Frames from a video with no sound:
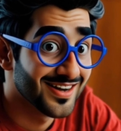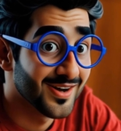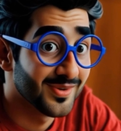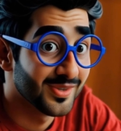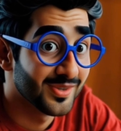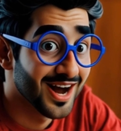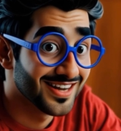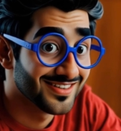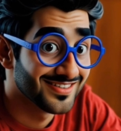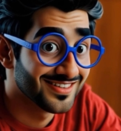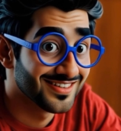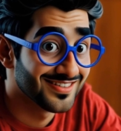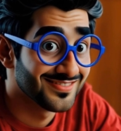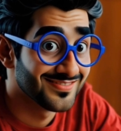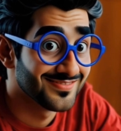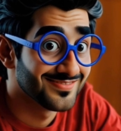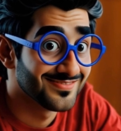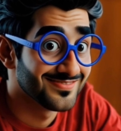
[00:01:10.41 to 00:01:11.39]
1.
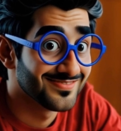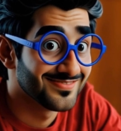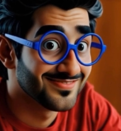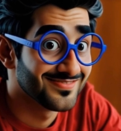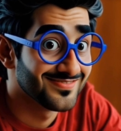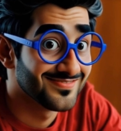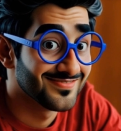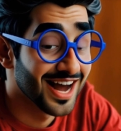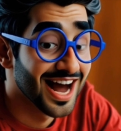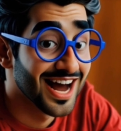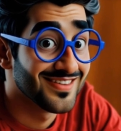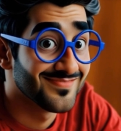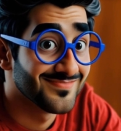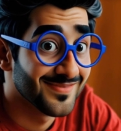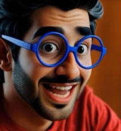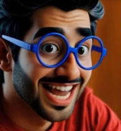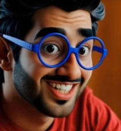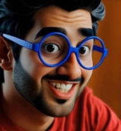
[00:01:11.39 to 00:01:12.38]

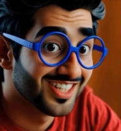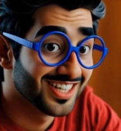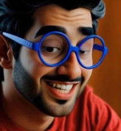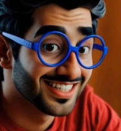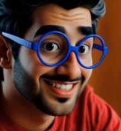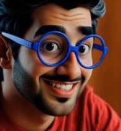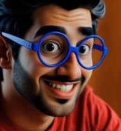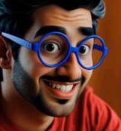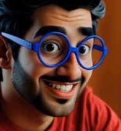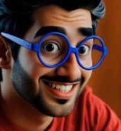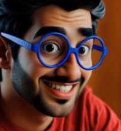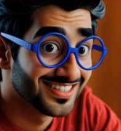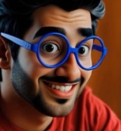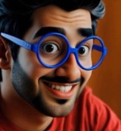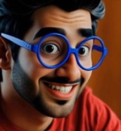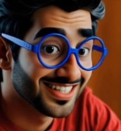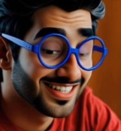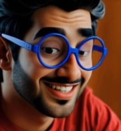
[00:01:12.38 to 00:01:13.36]
Unmatched
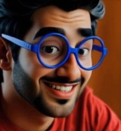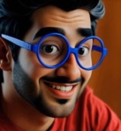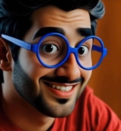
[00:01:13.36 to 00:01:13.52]
consistency.